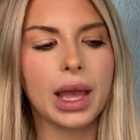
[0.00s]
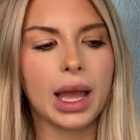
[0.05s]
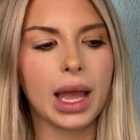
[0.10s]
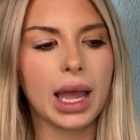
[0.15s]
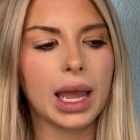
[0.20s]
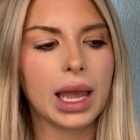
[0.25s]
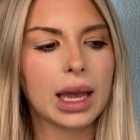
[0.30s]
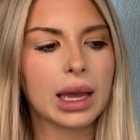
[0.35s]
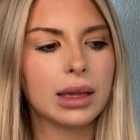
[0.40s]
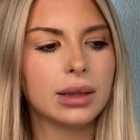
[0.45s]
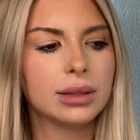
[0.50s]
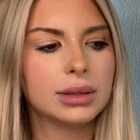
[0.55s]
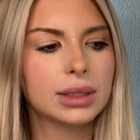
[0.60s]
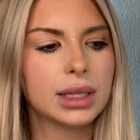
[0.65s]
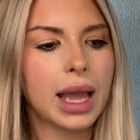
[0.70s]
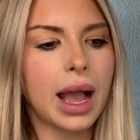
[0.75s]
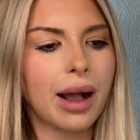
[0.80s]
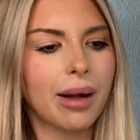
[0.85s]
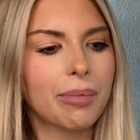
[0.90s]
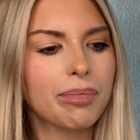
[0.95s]
And
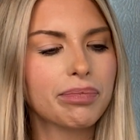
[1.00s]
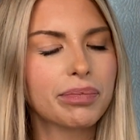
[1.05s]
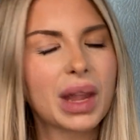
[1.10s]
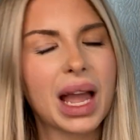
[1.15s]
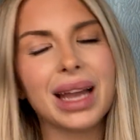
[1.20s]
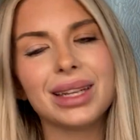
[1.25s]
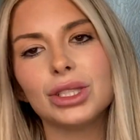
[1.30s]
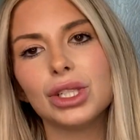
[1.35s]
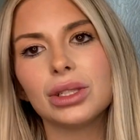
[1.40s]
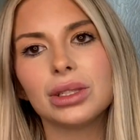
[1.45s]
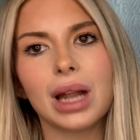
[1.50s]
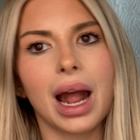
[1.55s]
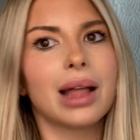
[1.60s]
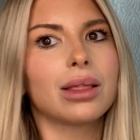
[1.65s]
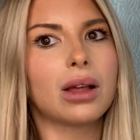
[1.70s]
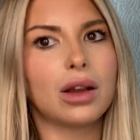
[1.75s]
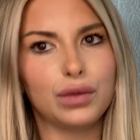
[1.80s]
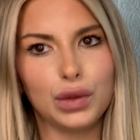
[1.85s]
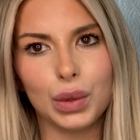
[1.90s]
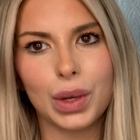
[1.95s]
yeah, I
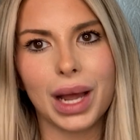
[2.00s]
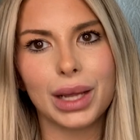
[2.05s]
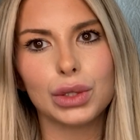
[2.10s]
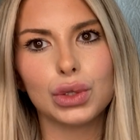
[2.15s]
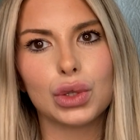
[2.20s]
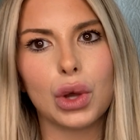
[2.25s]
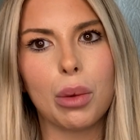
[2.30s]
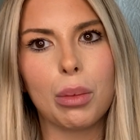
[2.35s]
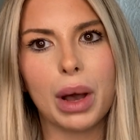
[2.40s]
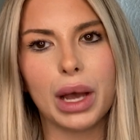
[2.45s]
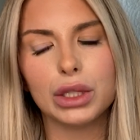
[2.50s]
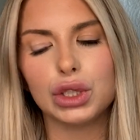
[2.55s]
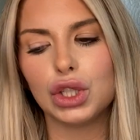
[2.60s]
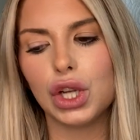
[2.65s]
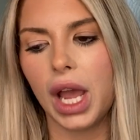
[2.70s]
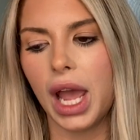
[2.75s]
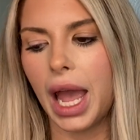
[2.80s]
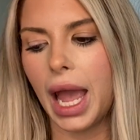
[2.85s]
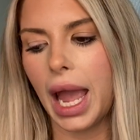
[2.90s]
love you guys so much.